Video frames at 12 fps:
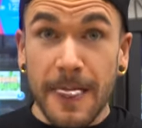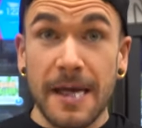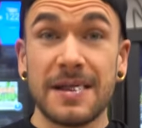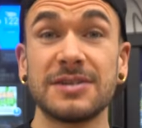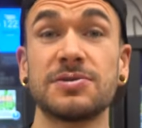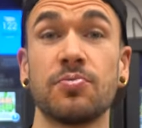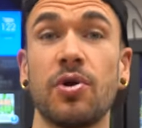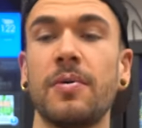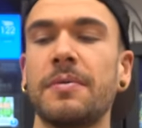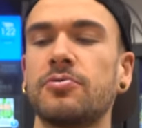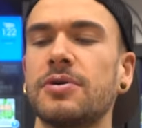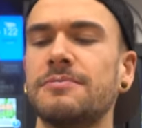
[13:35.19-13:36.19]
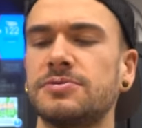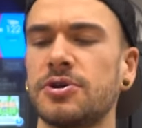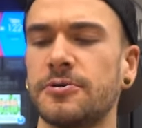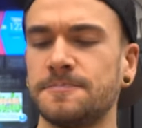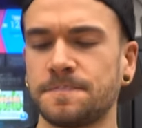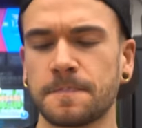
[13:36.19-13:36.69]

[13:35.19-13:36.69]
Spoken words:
That's some real whipped cream too.